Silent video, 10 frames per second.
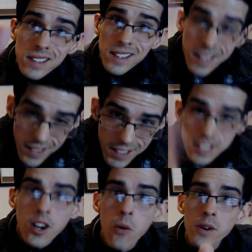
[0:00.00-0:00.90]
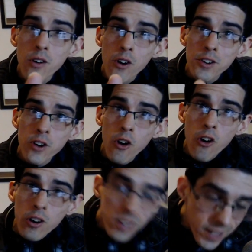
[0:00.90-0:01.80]
What's going on,
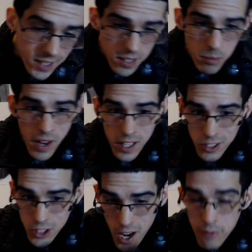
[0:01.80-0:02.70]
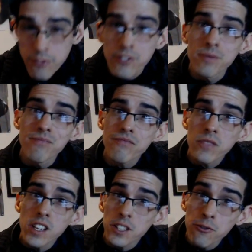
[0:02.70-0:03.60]
y'all? It's your man, Jeff.
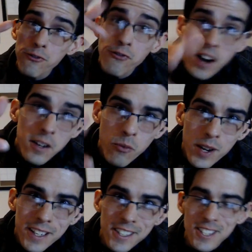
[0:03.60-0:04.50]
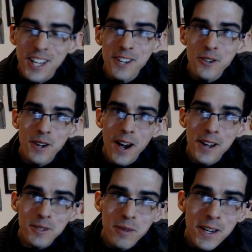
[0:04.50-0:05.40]
It's fucking wicked to see you guys,
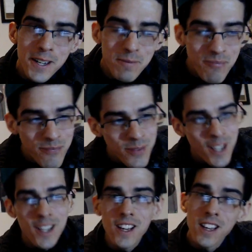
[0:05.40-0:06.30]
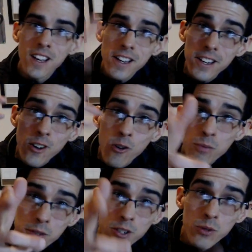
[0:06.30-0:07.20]
man. And I hope
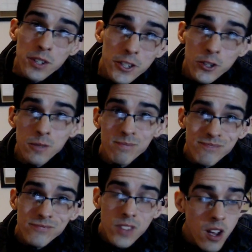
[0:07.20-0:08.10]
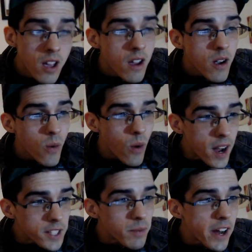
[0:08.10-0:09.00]
you're doing good. Why
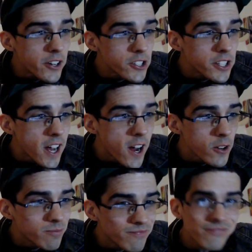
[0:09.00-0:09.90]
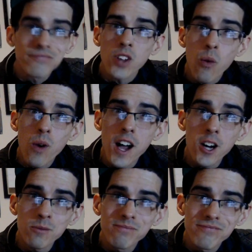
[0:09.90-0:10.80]
is my energy down?
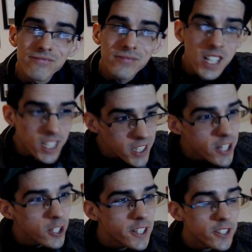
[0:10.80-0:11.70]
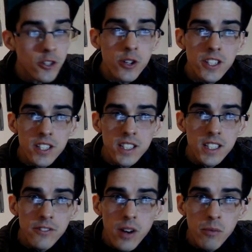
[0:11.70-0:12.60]
Well, clearly you can see if
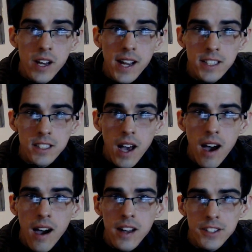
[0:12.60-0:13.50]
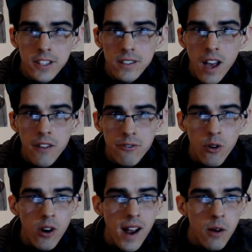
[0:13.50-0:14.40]
I'm reacting to Eyez and not 4
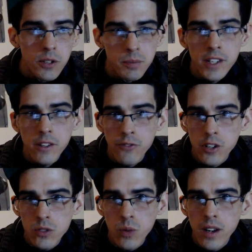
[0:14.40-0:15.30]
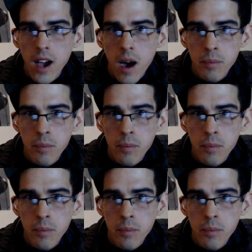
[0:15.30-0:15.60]
hours being the first one up